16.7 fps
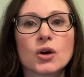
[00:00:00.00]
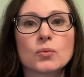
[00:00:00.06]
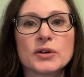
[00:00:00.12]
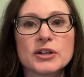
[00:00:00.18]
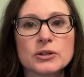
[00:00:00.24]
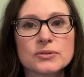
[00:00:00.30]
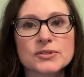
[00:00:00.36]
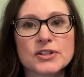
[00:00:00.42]

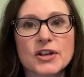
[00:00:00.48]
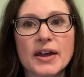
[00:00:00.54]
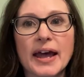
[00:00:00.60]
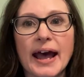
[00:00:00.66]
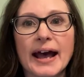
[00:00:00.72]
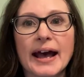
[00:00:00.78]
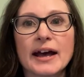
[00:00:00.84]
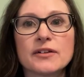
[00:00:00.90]
We also
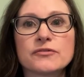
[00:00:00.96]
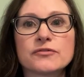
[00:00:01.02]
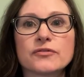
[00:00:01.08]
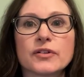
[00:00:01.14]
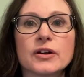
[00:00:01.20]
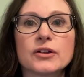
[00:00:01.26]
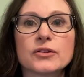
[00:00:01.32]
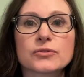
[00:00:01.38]

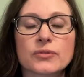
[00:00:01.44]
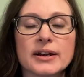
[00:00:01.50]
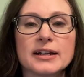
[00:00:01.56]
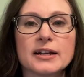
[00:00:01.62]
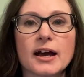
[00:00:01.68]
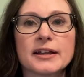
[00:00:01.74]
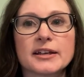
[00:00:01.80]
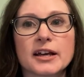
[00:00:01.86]
have
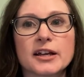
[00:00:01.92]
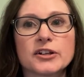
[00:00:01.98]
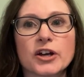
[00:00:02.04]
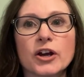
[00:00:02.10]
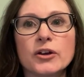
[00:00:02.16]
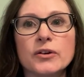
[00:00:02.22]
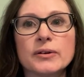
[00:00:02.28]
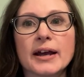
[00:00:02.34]

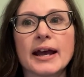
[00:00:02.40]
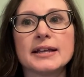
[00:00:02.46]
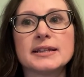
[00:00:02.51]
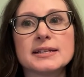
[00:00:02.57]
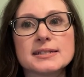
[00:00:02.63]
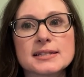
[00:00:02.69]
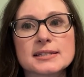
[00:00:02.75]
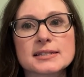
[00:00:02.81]
3990,
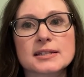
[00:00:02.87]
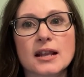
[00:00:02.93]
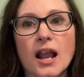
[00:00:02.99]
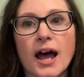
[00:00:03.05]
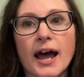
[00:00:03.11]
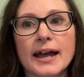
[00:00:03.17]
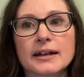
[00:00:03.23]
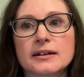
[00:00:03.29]
and this is
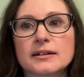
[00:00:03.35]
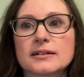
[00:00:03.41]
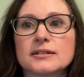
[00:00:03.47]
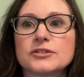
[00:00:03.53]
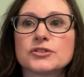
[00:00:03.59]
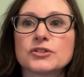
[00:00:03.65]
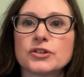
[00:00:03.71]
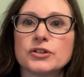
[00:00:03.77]
like
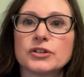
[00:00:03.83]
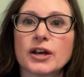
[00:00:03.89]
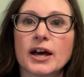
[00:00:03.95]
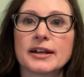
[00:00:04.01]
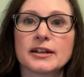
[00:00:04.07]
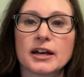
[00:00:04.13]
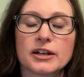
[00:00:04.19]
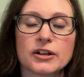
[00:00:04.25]

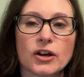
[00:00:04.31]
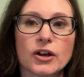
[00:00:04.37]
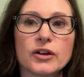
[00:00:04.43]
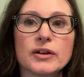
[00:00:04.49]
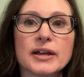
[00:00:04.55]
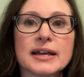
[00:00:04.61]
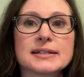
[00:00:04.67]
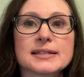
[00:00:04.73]

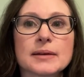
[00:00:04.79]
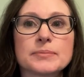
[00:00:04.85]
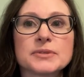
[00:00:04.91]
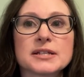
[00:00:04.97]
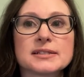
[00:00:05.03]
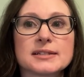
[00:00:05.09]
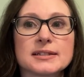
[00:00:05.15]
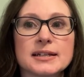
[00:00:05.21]
2990, except
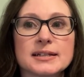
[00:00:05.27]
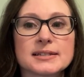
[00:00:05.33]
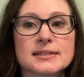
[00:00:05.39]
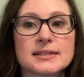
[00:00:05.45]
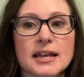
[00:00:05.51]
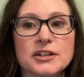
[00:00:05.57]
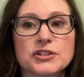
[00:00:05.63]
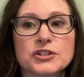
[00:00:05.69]
it's an
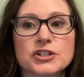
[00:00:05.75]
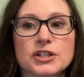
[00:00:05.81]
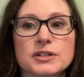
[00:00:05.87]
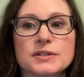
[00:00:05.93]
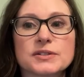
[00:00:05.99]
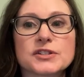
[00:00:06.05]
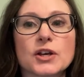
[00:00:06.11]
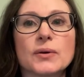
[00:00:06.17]

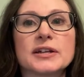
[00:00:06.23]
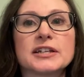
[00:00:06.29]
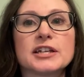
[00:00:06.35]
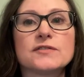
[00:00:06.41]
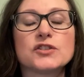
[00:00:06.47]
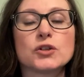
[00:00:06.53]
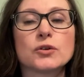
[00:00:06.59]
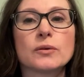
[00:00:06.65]
extension. So it
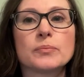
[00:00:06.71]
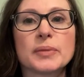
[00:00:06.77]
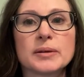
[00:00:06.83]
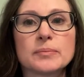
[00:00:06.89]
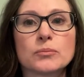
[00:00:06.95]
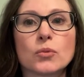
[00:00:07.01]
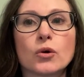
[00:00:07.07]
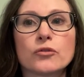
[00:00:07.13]
gives you a
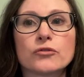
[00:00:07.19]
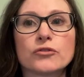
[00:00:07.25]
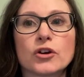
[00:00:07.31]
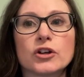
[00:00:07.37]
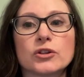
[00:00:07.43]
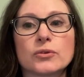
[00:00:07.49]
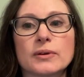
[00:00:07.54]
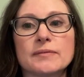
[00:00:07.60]
bit more
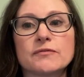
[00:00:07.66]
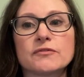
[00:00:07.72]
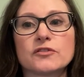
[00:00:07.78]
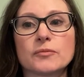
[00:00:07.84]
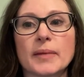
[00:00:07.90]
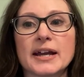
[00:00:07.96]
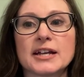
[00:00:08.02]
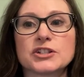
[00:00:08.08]
further
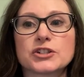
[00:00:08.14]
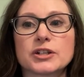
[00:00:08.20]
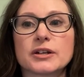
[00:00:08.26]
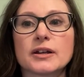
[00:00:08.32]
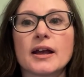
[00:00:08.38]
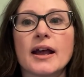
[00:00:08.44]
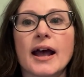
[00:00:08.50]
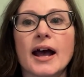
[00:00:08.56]

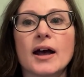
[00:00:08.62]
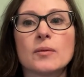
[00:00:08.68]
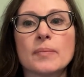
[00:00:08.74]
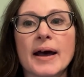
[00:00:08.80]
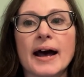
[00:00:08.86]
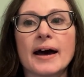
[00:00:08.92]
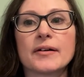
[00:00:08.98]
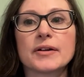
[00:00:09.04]
information
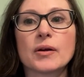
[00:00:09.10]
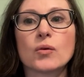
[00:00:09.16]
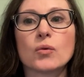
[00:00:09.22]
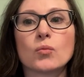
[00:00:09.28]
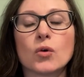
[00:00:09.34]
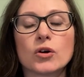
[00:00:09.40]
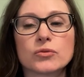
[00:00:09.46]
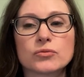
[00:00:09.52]
about
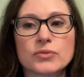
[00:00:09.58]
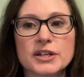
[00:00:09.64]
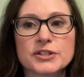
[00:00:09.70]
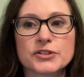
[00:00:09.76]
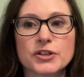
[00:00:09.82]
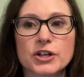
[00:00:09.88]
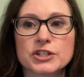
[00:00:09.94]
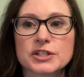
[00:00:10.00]
what
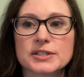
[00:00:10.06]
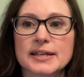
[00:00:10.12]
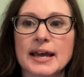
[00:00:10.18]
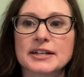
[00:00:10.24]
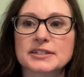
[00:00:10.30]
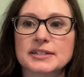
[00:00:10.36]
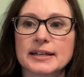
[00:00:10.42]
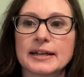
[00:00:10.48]
research is
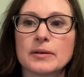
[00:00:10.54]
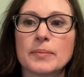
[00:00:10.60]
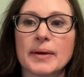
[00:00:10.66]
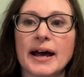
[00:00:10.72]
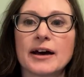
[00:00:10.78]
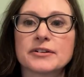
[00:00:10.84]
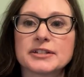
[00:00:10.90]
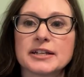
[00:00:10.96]
actually
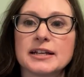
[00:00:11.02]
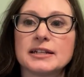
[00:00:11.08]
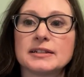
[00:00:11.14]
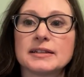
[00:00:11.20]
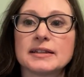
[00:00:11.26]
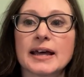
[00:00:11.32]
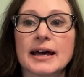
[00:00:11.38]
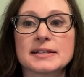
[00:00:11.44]
about
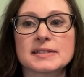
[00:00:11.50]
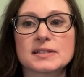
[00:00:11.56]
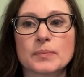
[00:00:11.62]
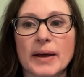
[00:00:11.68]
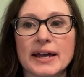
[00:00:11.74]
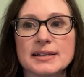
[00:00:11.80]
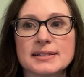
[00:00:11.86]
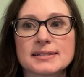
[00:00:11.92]
in that
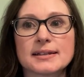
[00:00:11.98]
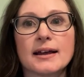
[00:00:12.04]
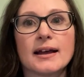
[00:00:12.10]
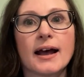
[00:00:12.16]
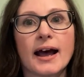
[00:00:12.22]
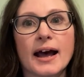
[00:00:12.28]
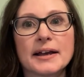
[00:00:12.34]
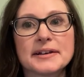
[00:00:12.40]
space.
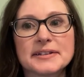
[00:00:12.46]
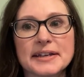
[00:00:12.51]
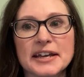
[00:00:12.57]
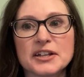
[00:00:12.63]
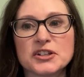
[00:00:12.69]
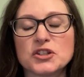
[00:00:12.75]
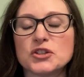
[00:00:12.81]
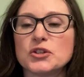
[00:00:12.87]

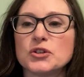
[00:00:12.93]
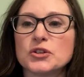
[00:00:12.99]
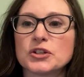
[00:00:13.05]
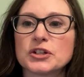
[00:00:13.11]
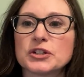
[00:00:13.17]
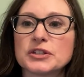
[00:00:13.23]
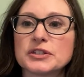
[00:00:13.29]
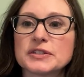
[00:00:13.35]
Again, you
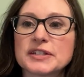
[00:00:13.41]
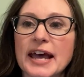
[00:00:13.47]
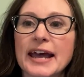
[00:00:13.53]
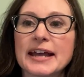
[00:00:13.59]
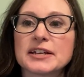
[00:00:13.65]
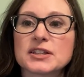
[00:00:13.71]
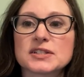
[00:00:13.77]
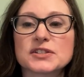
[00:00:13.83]
can
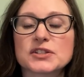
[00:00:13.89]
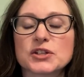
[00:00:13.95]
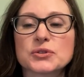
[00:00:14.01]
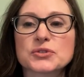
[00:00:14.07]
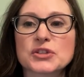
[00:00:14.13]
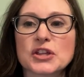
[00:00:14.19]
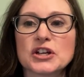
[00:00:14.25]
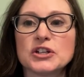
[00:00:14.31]
take the
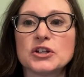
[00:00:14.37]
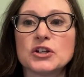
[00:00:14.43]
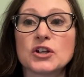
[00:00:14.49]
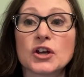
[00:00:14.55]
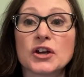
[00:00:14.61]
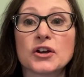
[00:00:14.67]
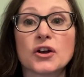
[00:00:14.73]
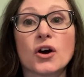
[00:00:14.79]
skills that you
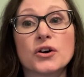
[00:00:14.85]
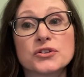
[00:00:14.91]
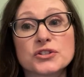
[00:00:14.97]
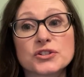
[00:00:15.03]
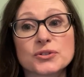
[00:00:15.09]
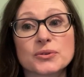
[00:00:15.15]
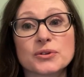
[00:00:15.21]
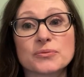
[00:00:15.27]
learn
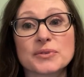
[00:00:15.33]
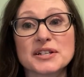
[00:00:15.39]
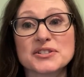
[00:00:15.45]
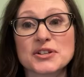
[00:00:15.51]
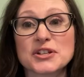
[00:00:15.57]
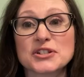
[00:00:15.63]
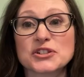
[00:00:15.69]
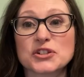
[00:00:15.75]
onto a
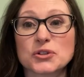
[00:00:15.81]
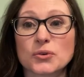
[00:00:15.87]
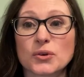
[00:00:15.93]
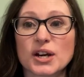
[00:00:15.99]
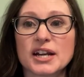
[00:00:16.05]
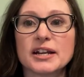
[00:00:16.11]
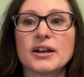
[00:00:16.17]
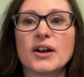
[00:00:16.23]
research
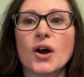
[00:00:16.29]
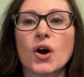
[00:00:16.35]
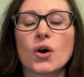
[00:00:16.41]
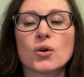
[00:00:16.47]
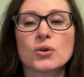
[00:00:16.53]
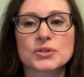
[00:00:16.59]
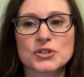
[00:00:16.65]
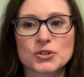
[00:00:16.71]
degree
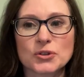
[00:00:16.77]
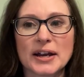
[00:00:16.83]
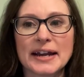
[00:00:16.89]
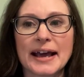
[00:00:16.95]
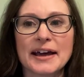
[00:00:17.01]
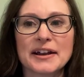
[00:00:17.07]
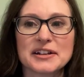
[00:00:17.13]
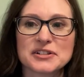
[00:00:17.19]
or straight
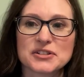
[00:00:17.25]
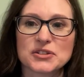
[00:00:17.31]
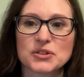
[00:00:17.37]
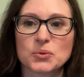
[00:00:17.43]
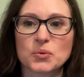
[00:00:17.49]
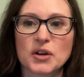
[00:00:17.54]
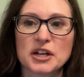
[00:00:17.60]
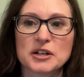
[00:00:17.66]
out into
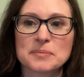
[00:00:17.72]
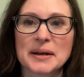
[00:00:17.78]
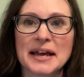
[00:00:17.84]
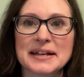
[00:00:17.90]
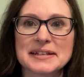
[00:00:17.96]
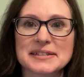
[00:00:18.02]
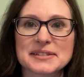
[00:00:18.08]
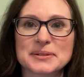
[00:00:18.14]
the
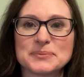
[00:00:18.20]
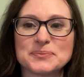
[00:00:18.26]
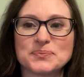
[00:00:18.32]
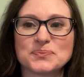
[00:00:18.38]
workplace.